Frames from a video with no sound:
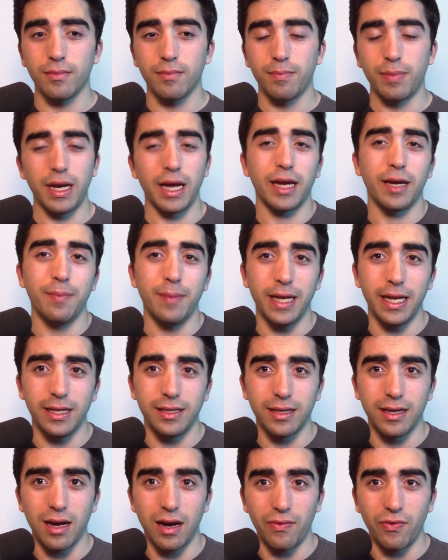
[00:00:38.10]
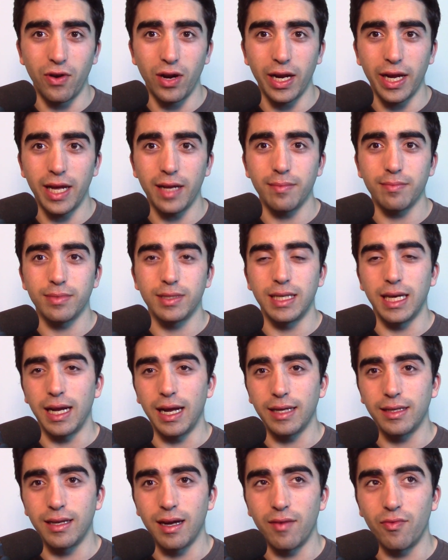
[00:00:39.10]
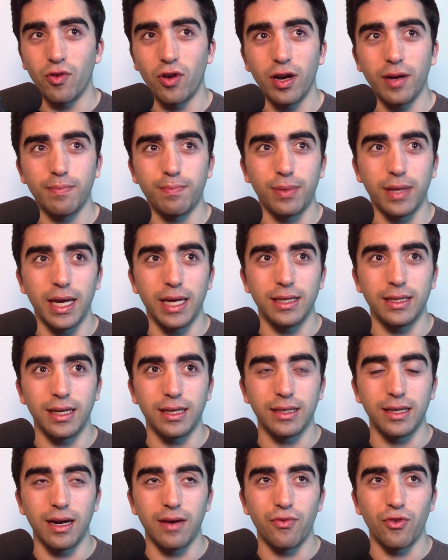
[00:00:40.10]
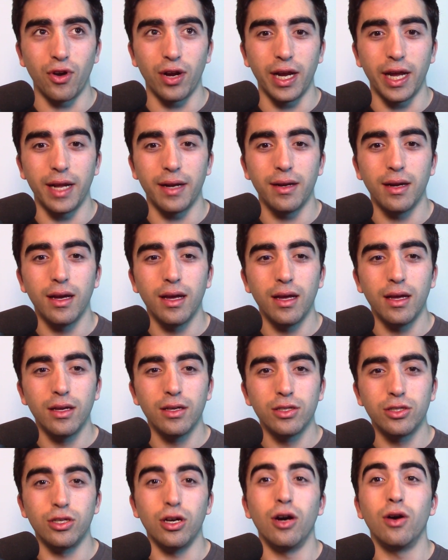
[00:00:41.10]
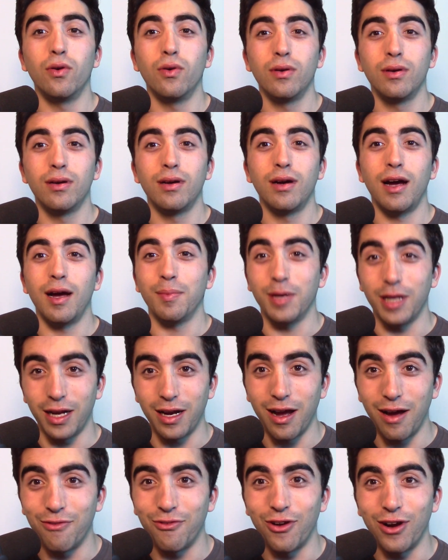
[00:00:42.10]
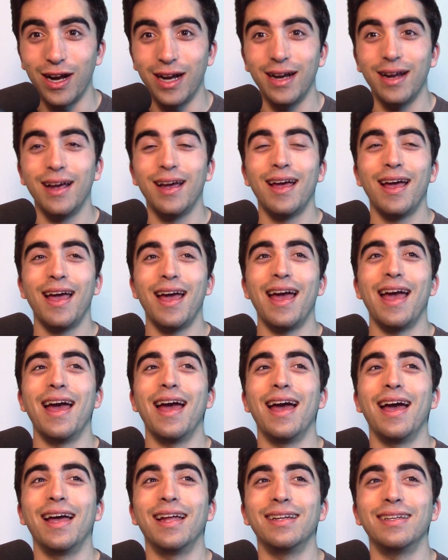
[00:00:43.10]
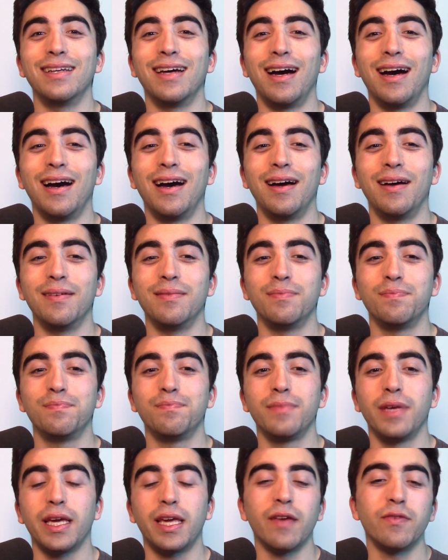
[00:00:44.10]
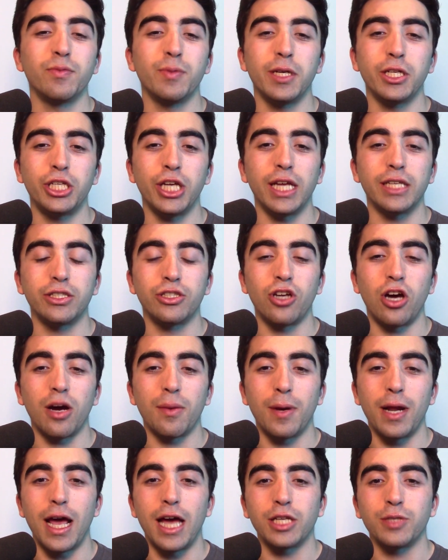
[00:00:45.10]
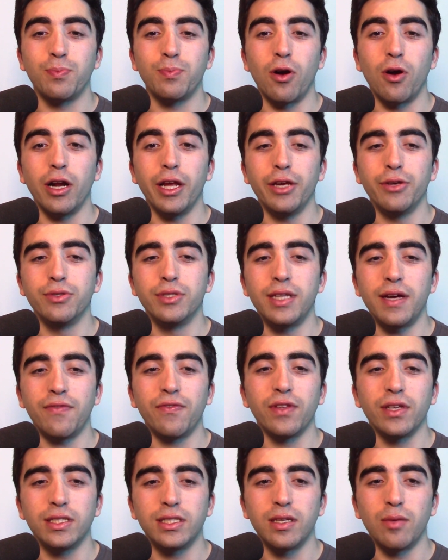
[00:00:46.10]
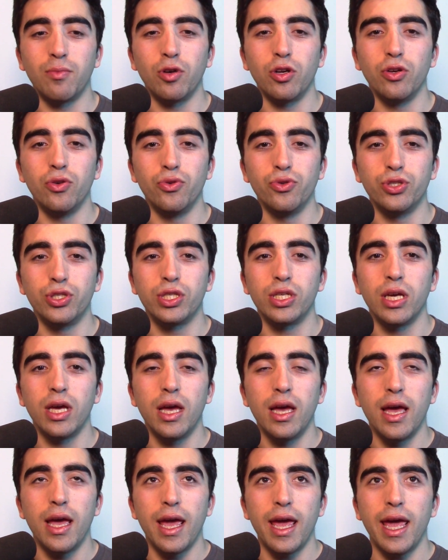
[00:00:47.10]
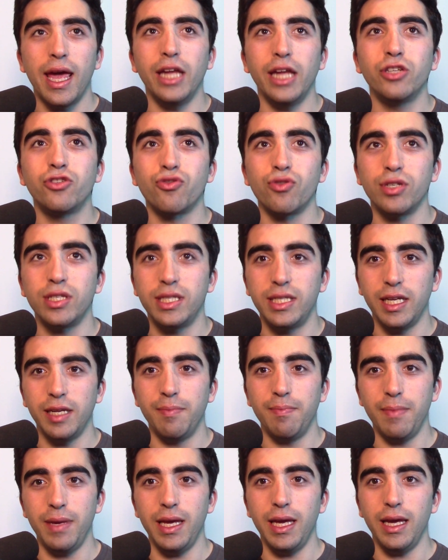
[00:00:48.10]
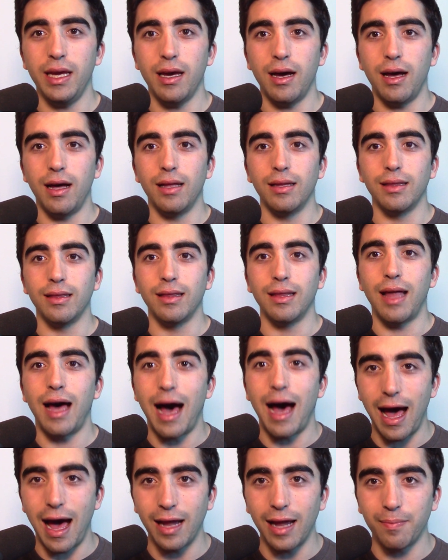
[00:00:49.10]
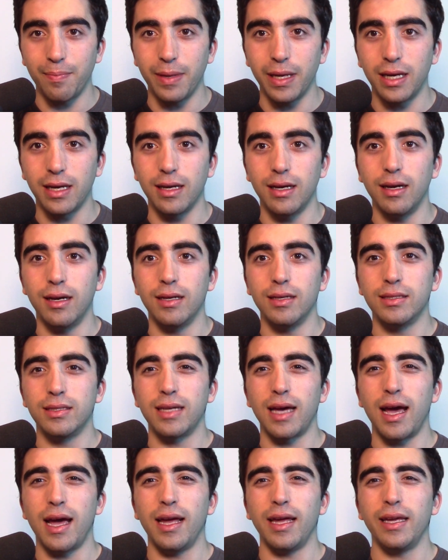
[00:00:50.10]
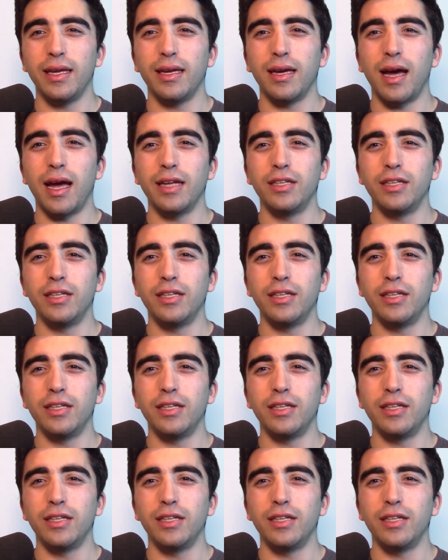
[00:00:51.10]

but I committed to covering it, said I'd cover it, planned on covering it, so I'm going to cover it. And it gives me a chance to talk about Ash Barty, who's definitely someone who's interested me a lot because I